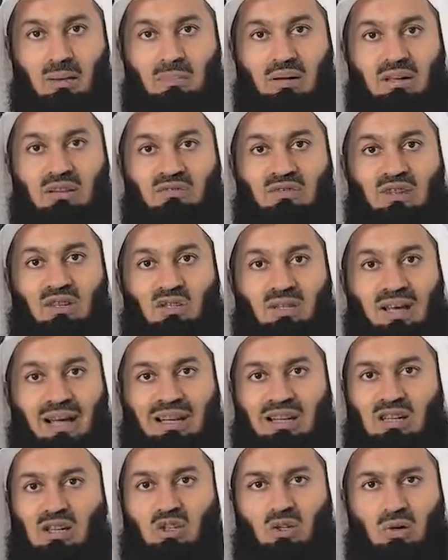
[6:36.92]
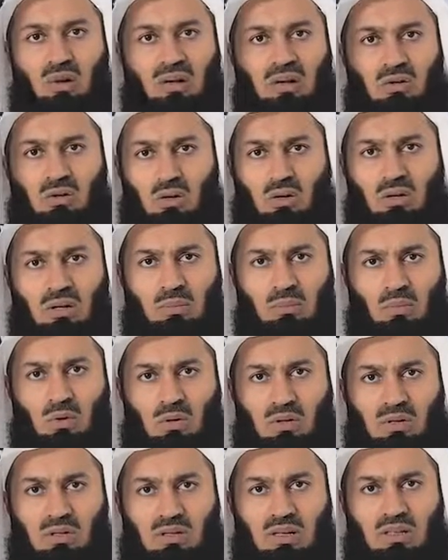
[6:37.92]
But if the child is showing no
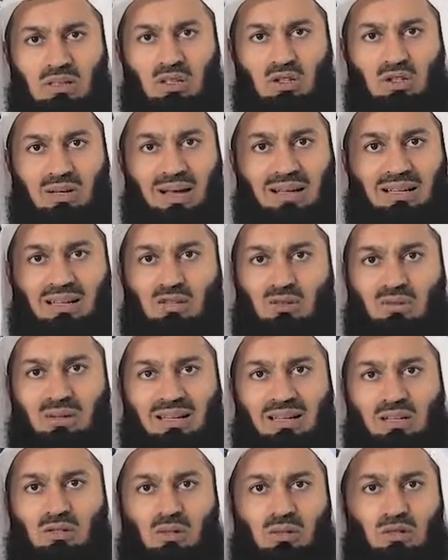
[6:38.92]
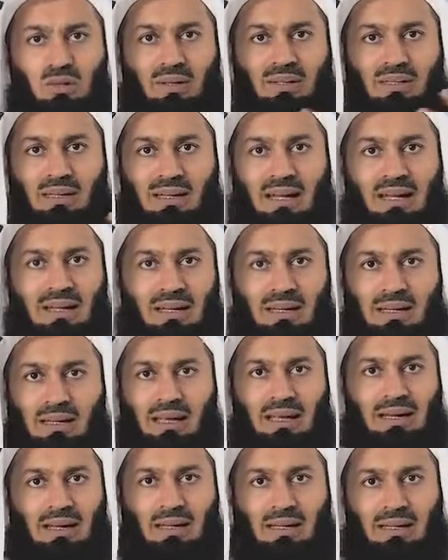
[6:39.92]
remorse and the child is ready to do it again and
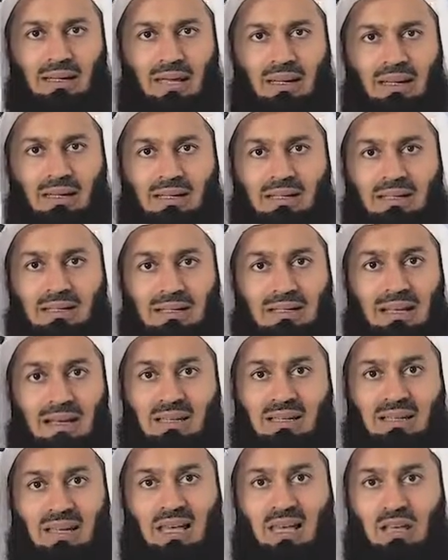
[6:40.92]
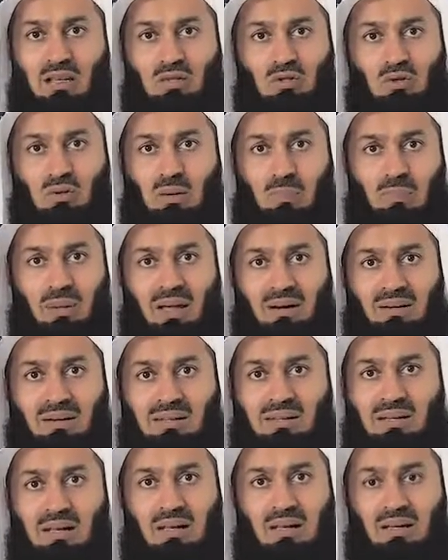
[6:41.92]
again and again and is saying to the
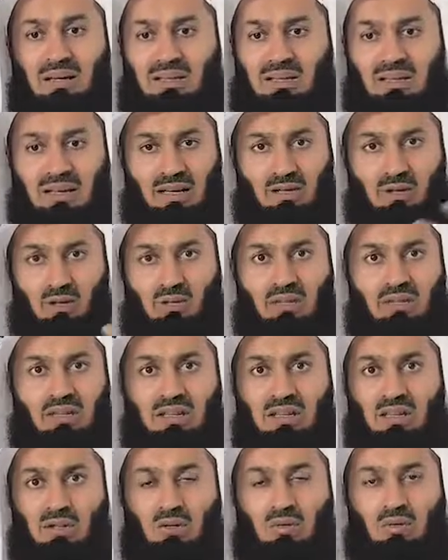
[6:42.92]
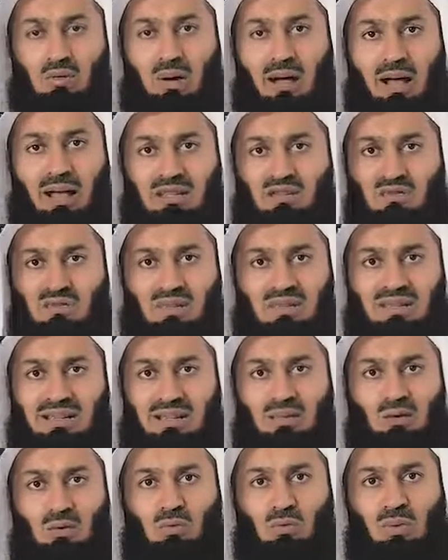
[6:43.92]
parents, listen, I don't need you to ask for this,
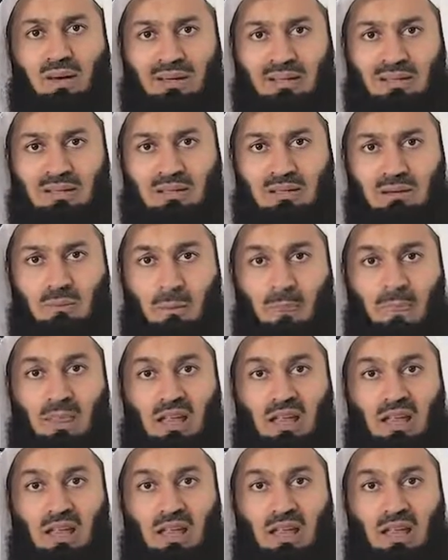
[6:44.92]
I don't want it.